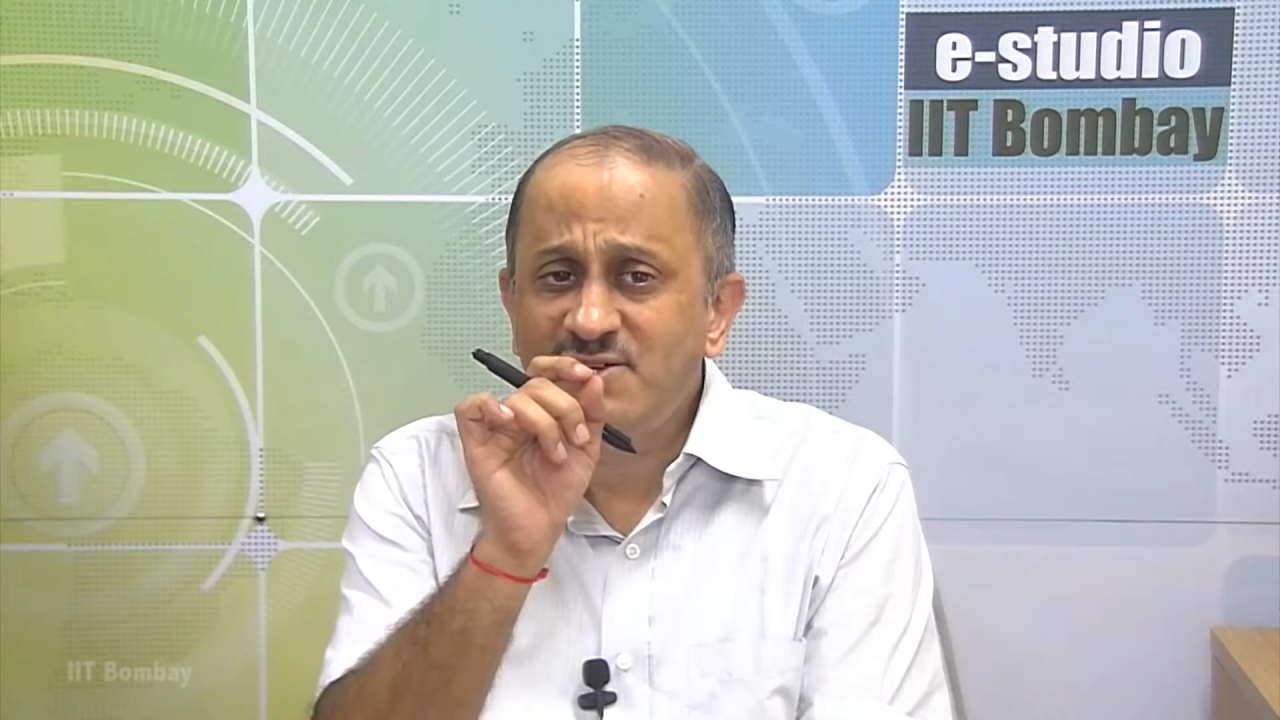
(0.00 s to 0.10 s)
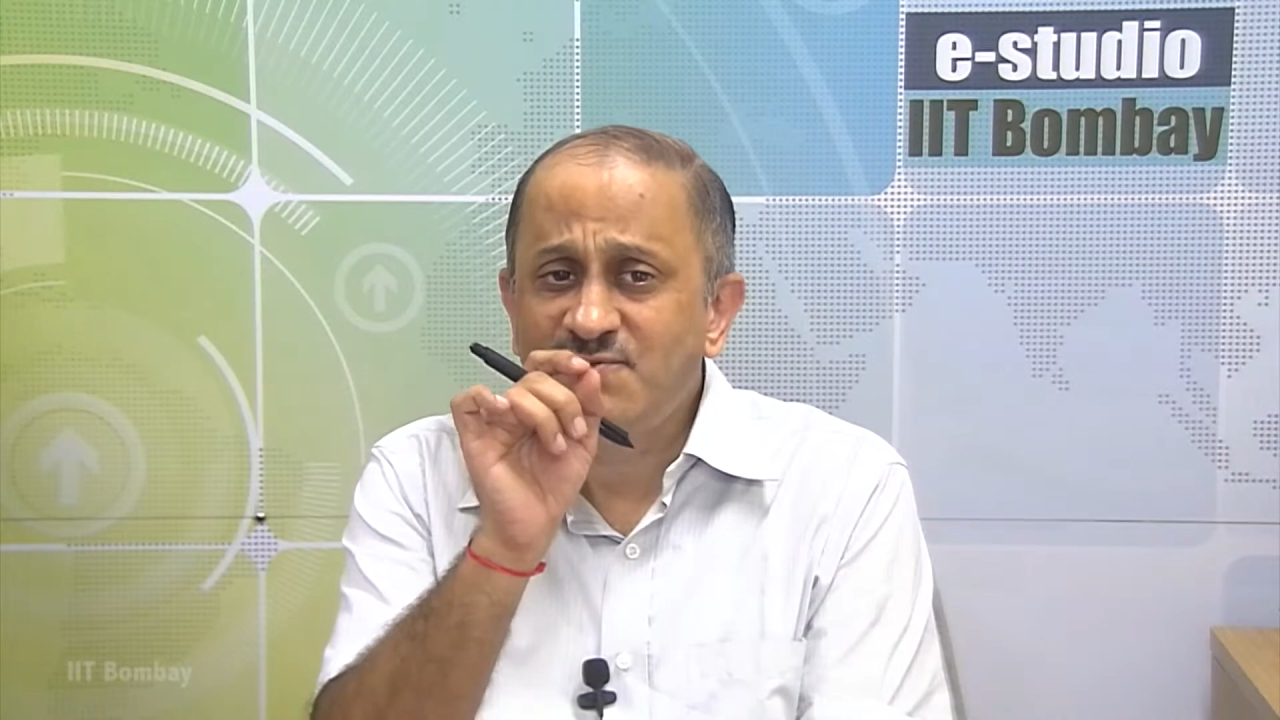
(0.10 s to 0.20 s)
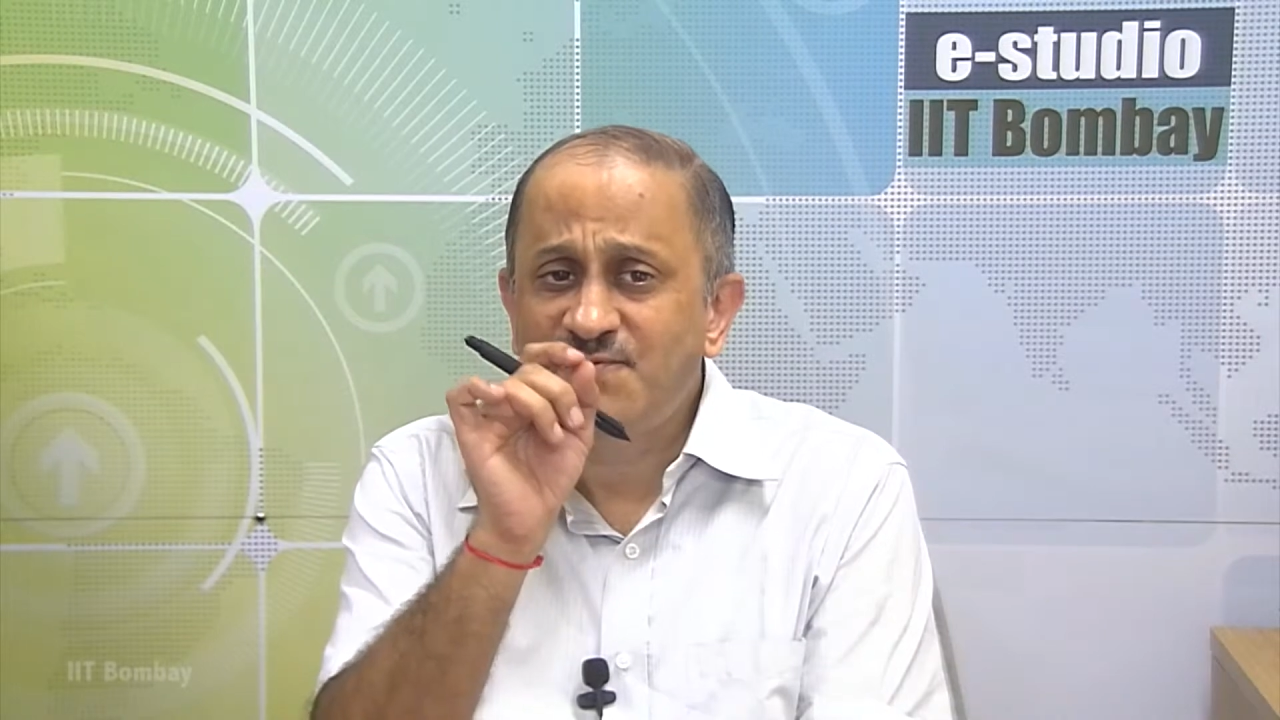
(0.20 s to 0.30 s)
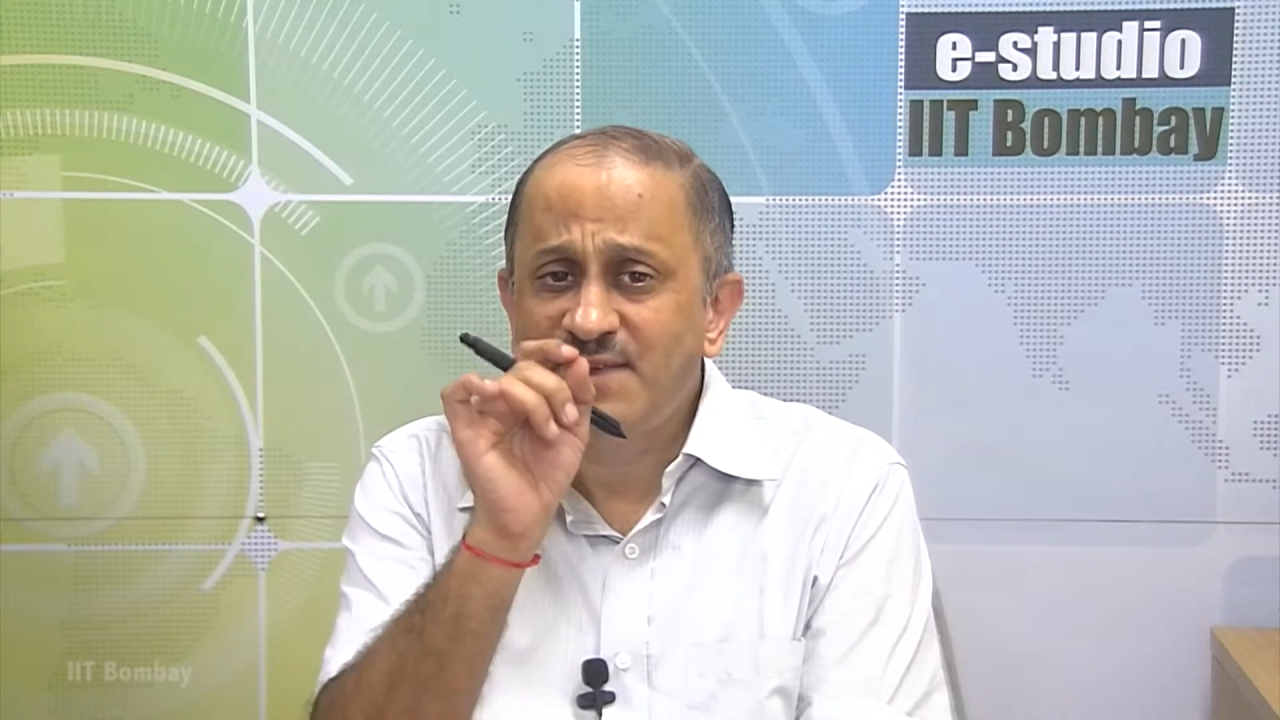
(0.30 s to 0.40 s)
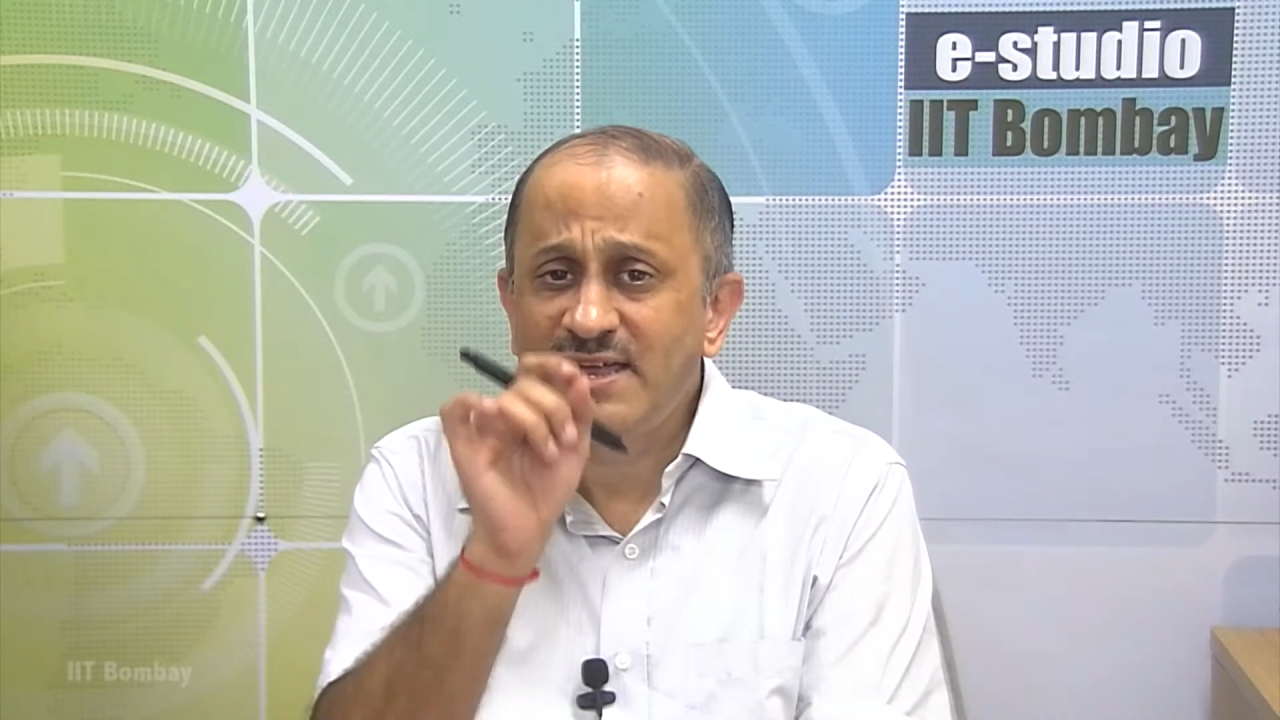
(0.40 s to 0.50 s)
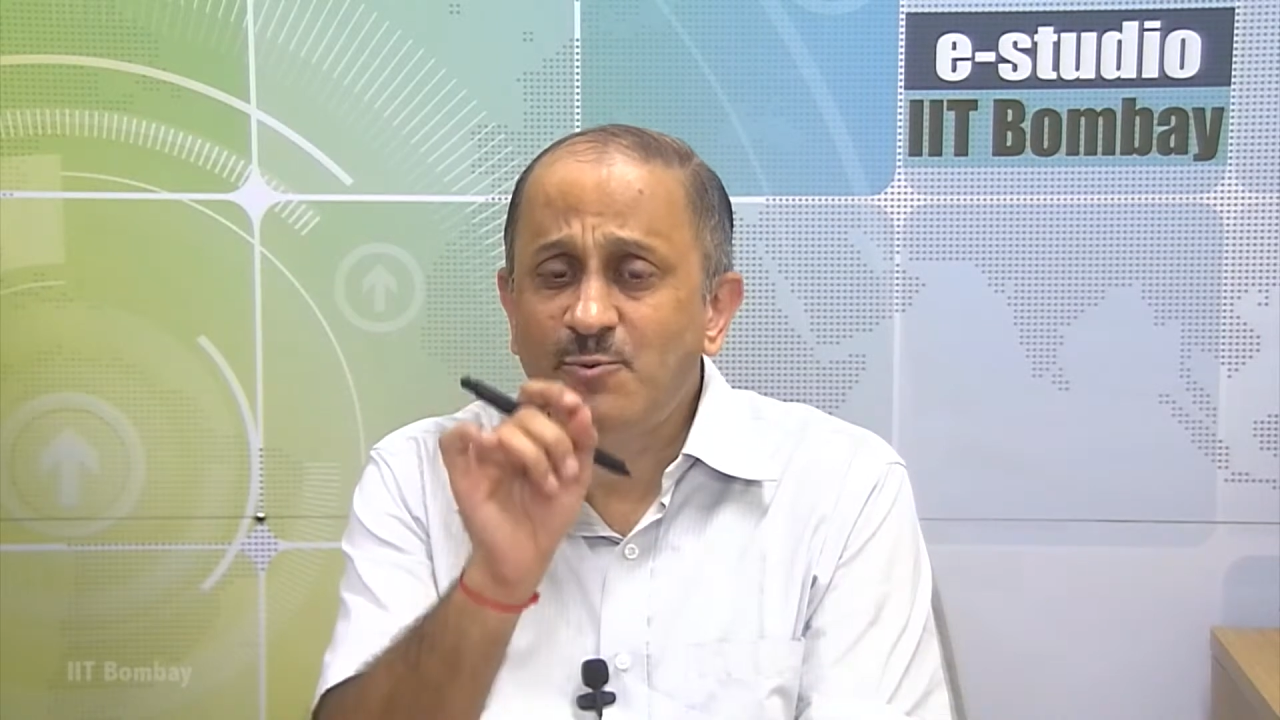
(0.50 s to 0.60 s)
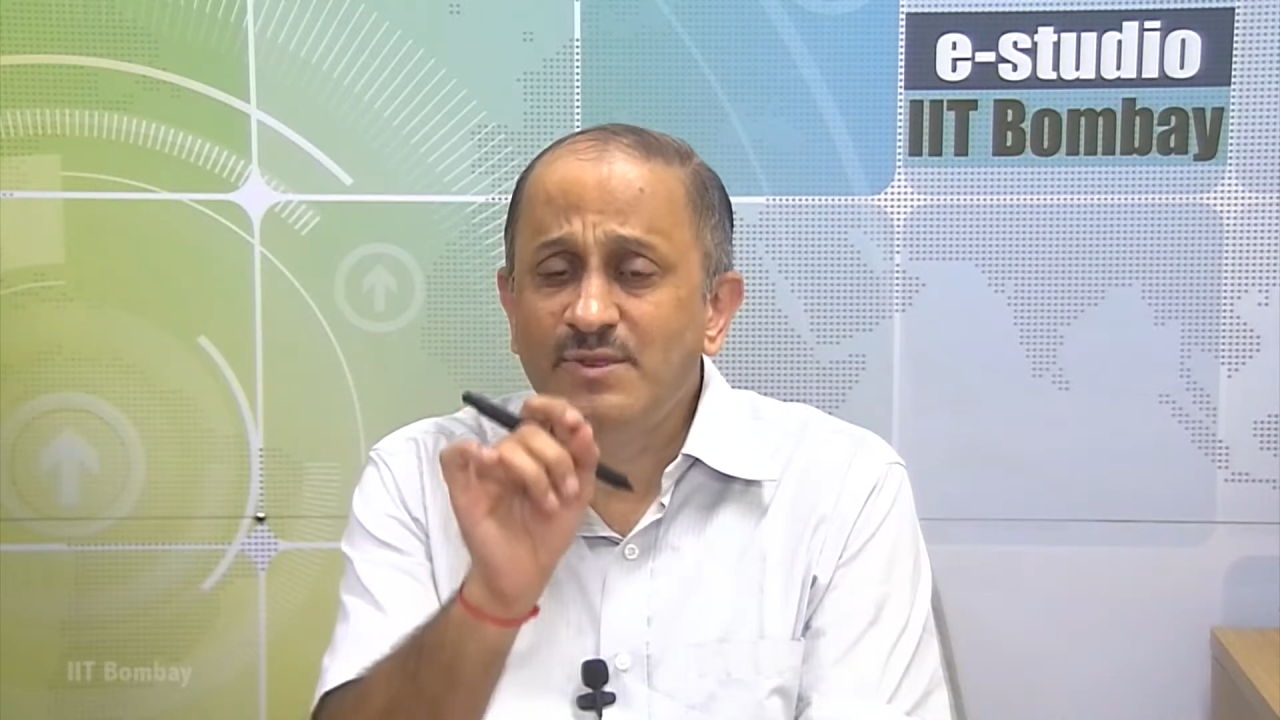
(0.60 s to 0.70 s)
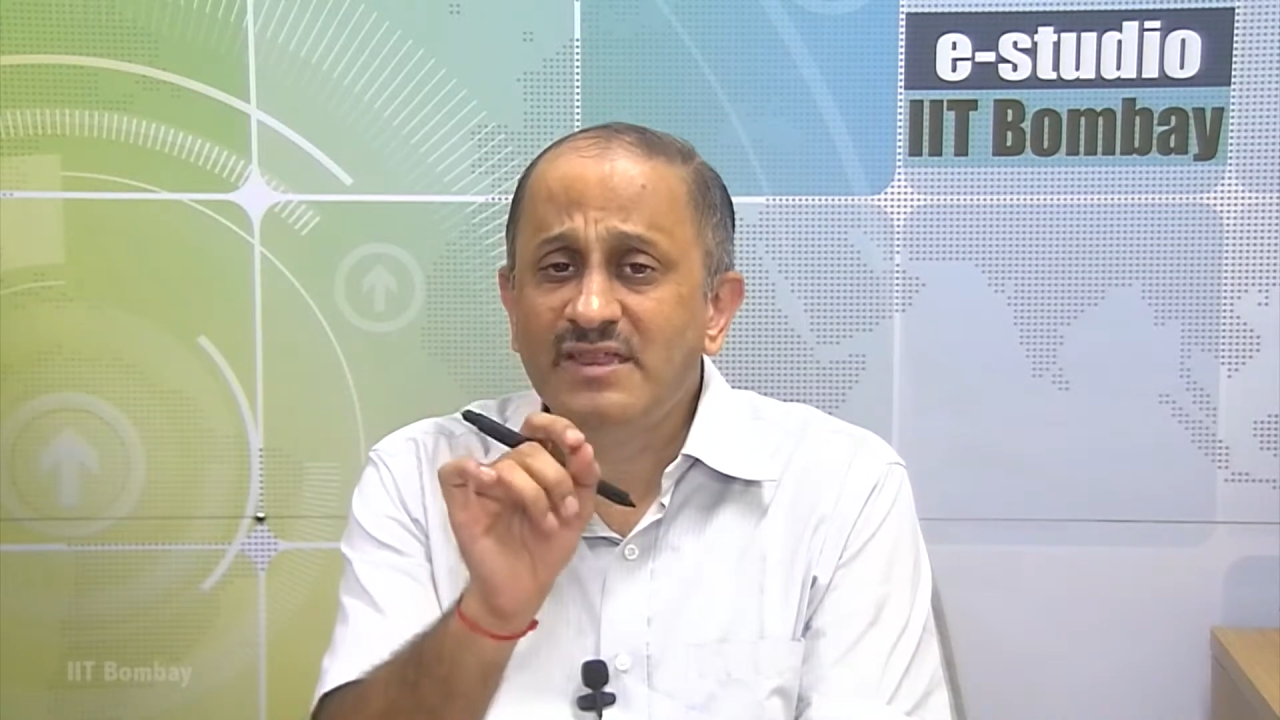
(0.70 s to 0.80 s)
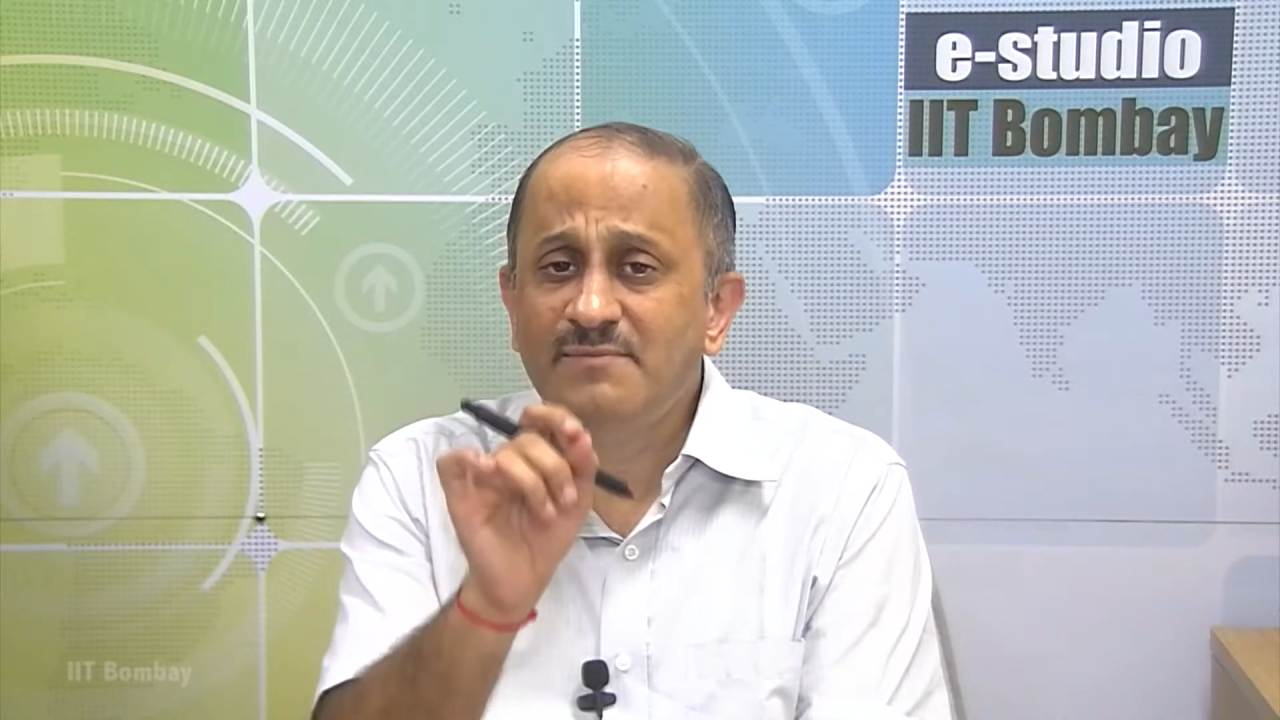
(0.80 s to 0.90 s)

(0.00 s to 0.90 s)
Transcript: of frequency